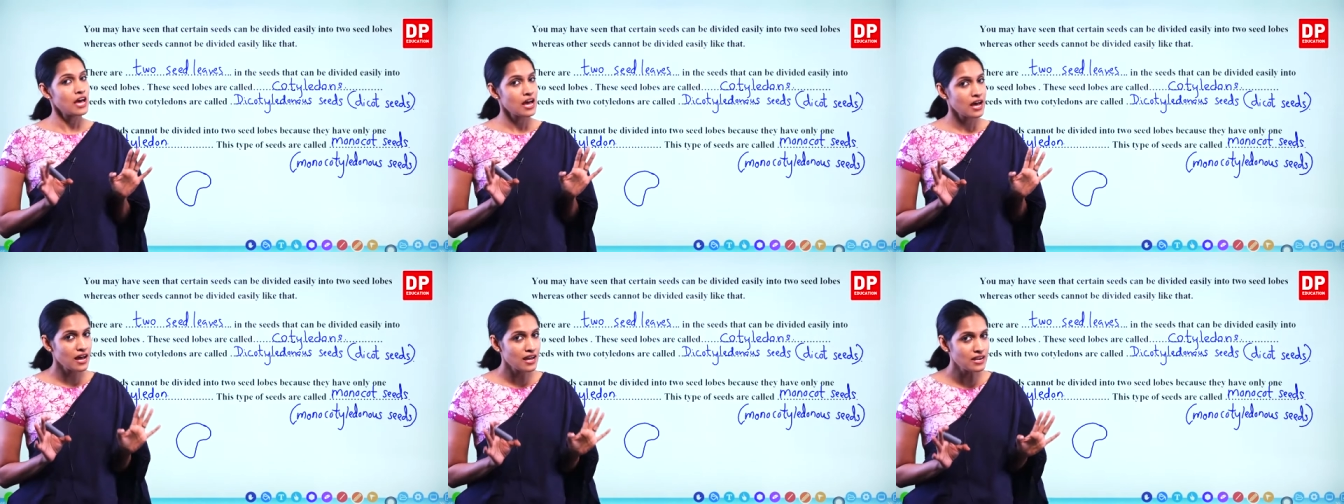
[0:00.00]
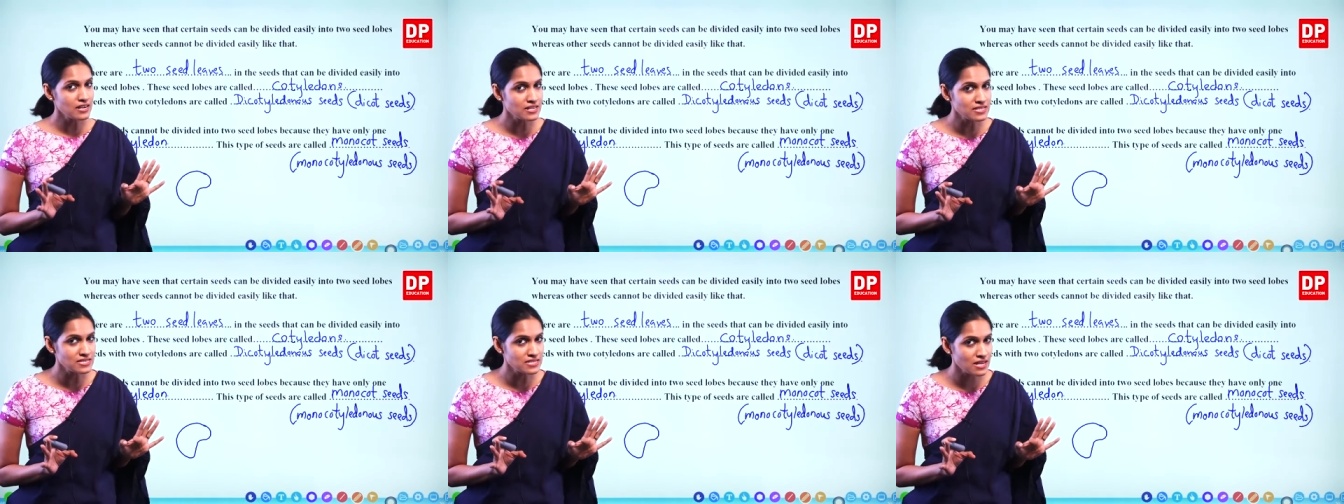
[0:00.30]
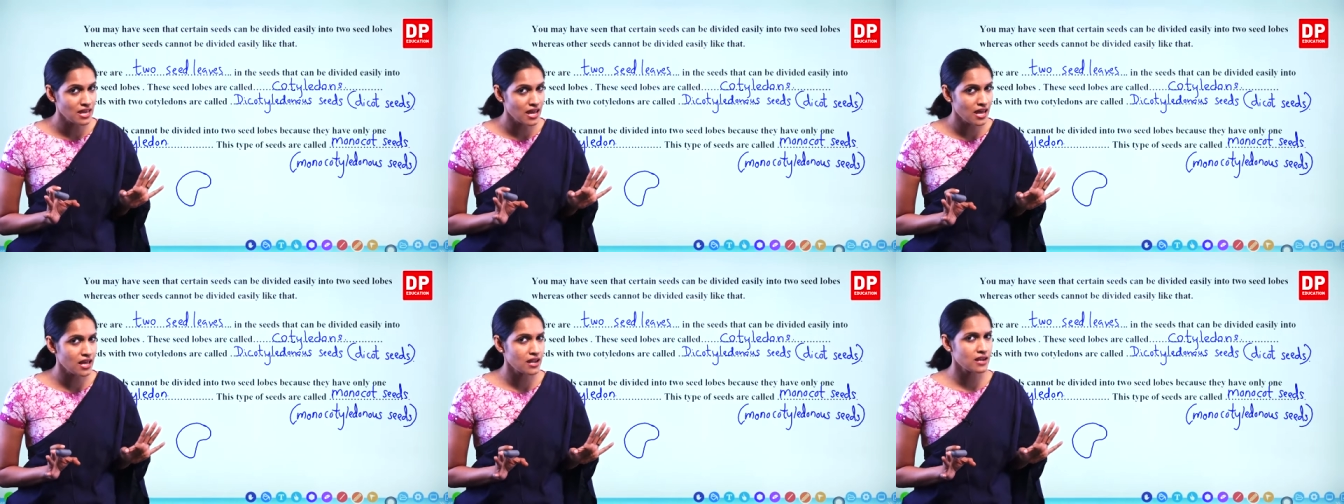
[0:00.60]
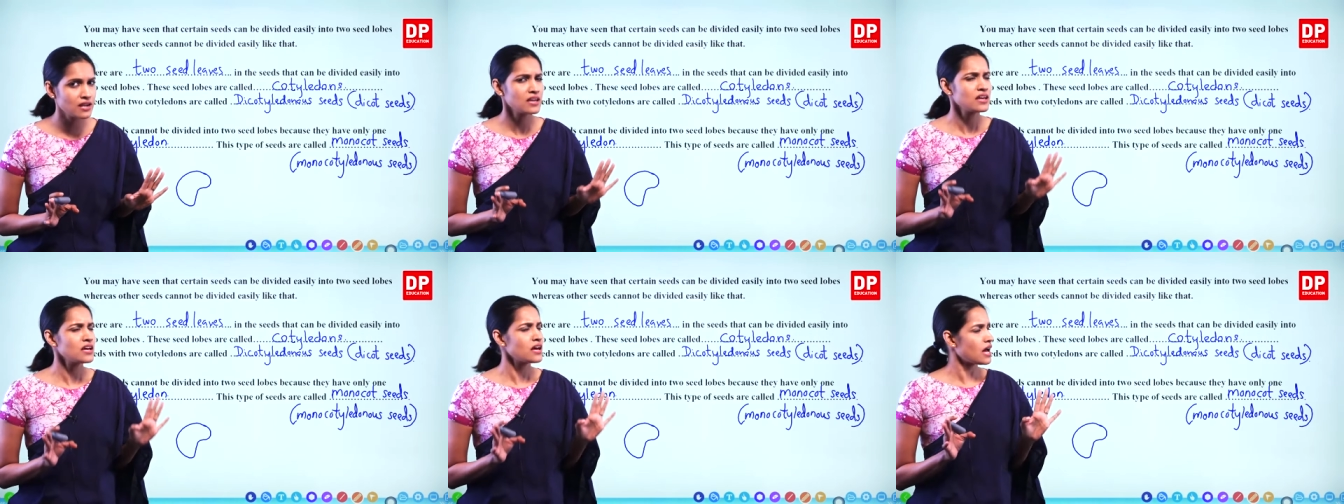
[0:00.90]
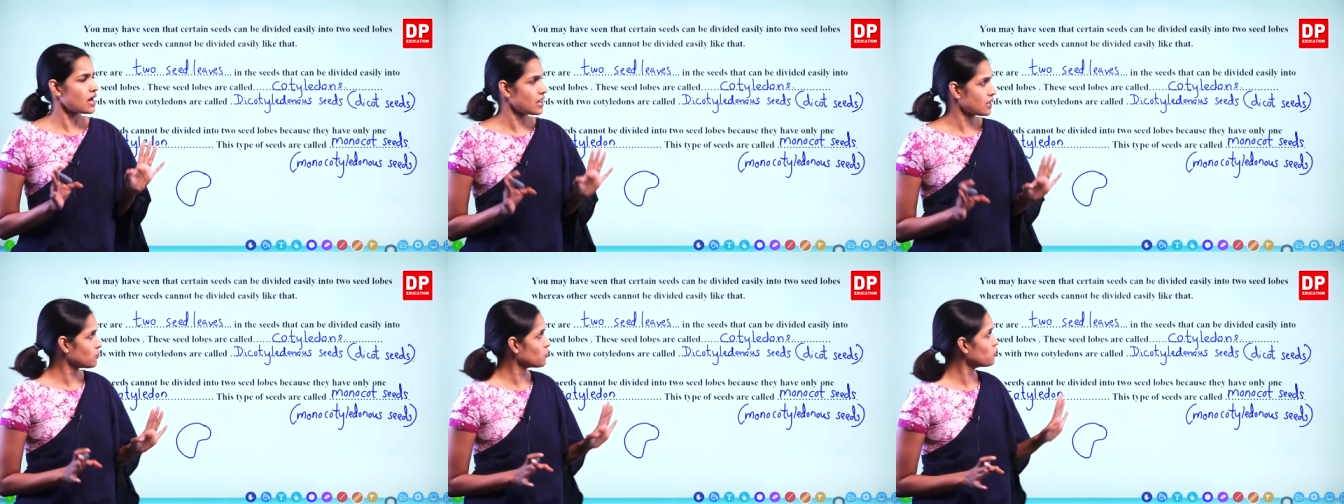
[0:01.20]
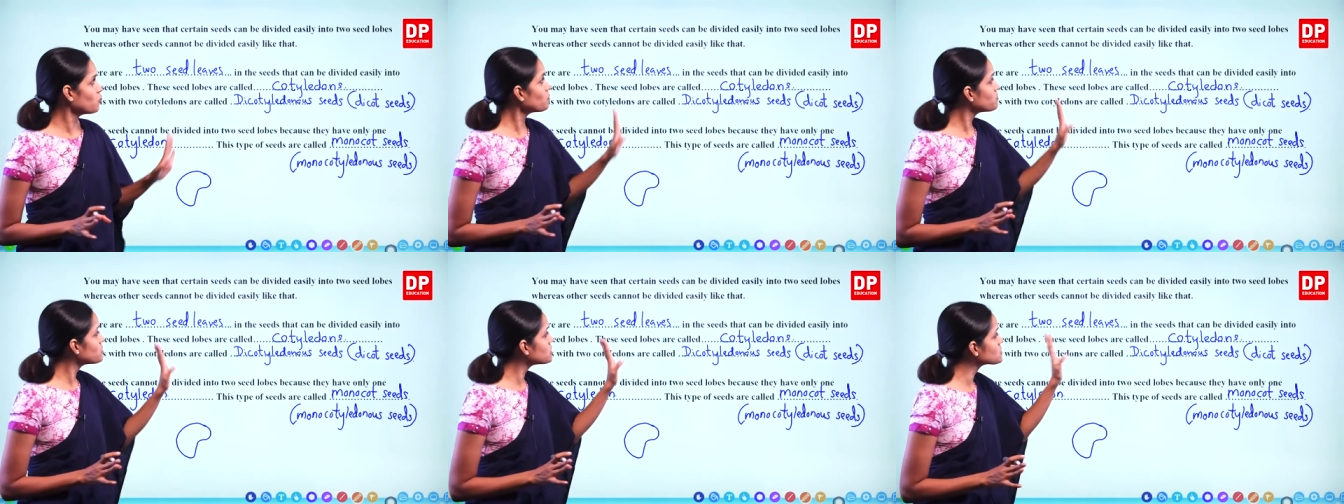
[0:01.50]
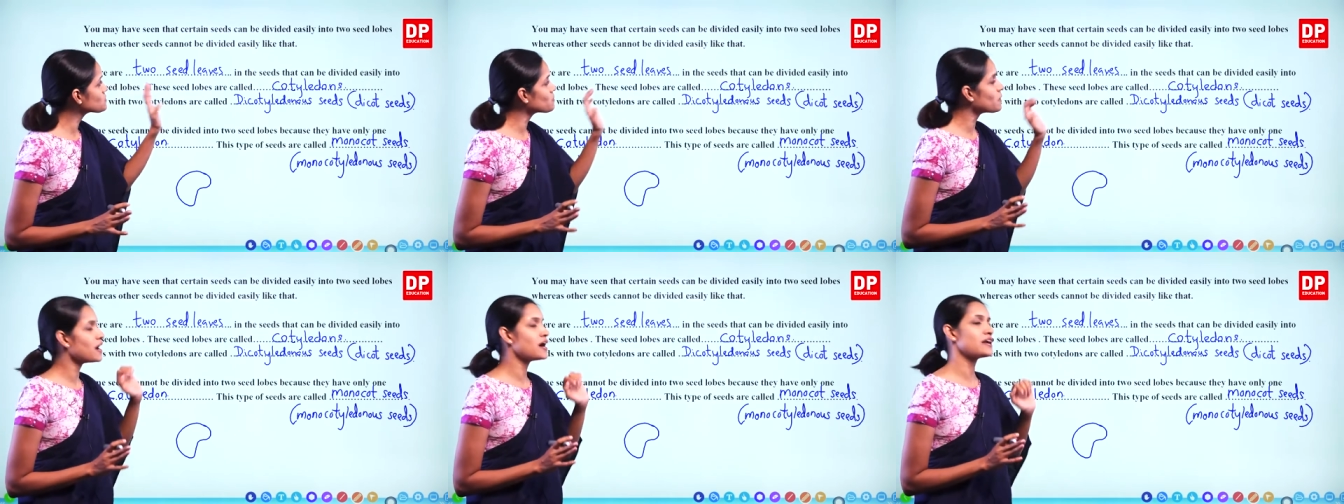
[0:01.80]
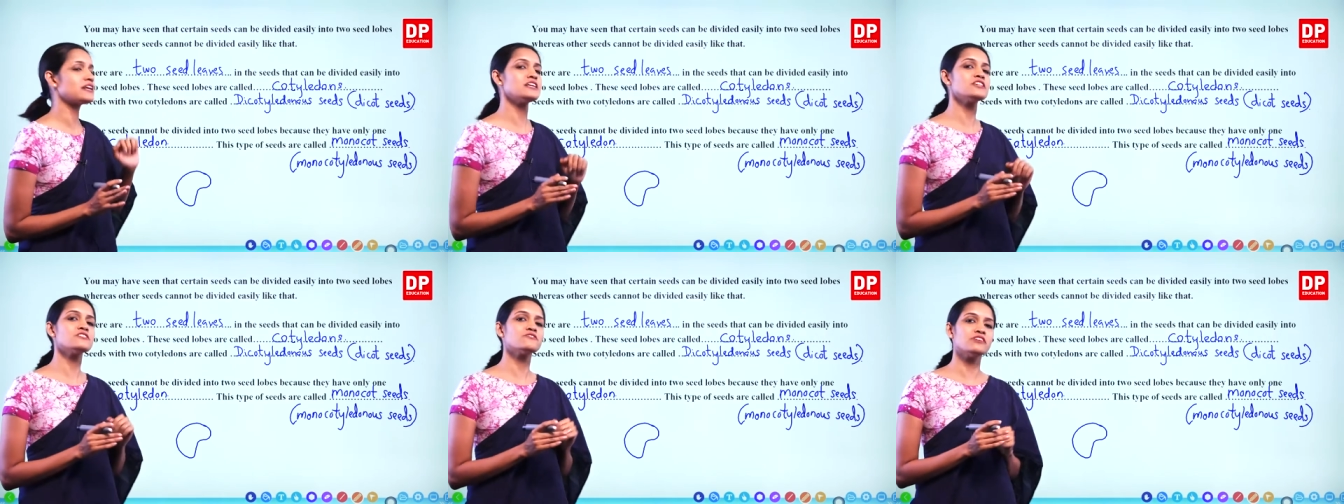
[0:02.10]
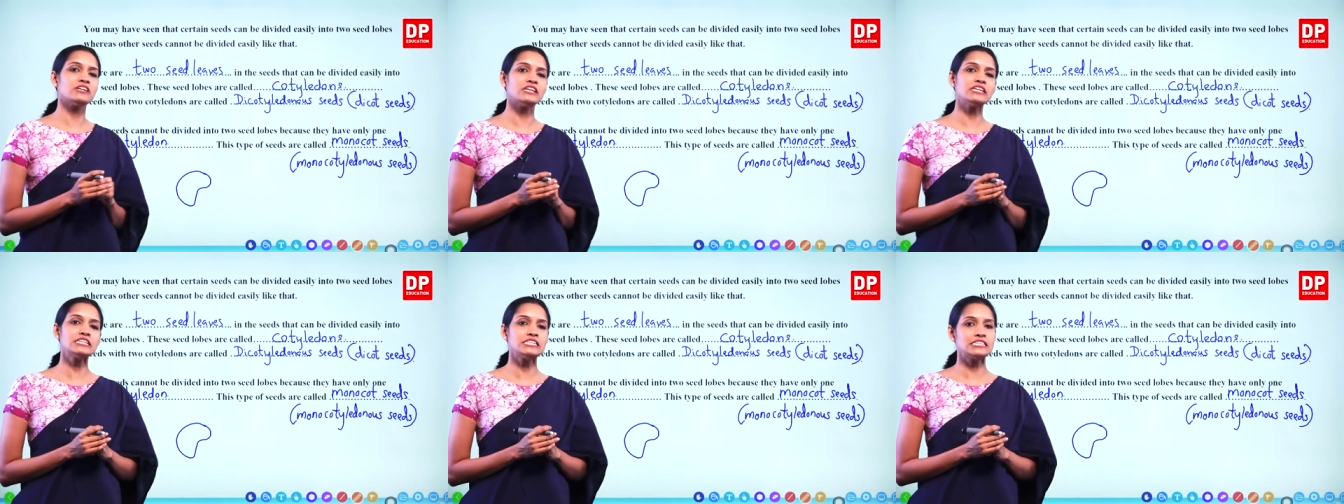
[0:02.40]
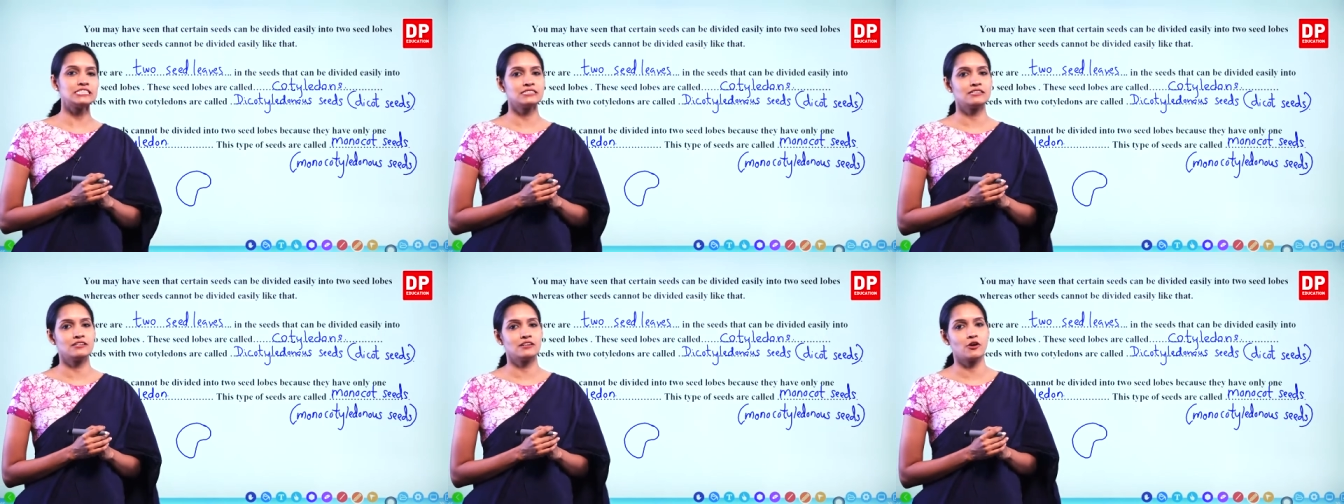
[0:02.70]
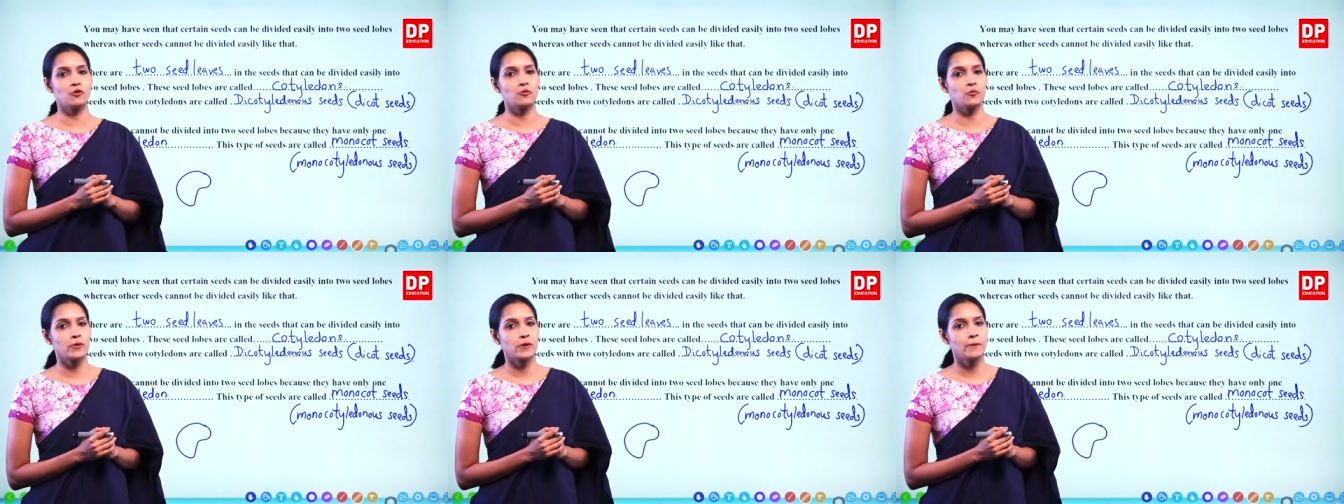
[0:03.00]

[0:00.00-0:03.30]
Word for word: Understand? I hope this part is very clear now.